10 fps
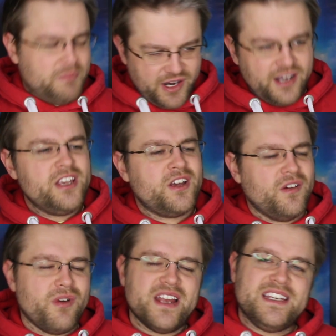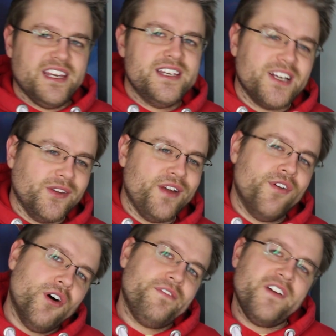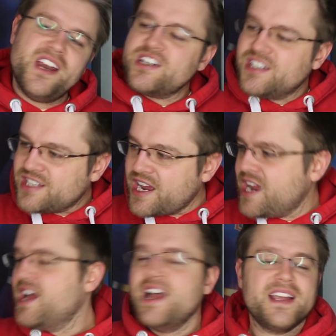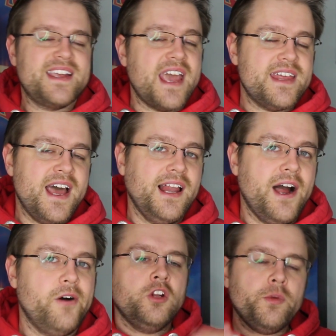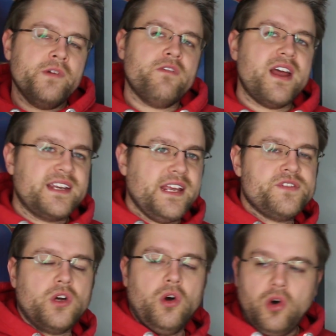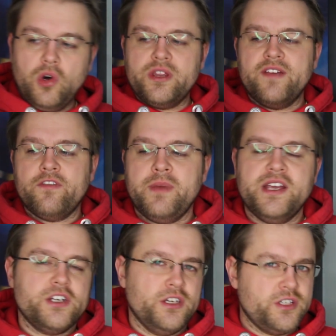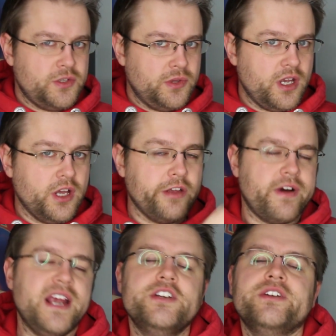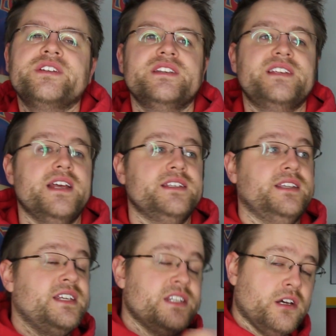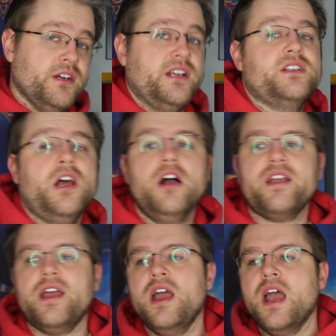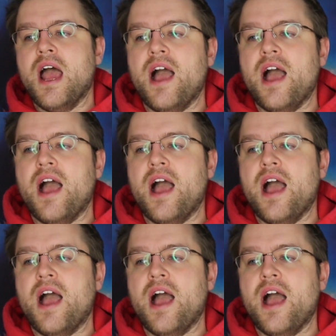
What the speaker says: But you could have waited until they've all finished and say, get the hell out. Lupinred gives all the information to the other rangers and says, this is our next target.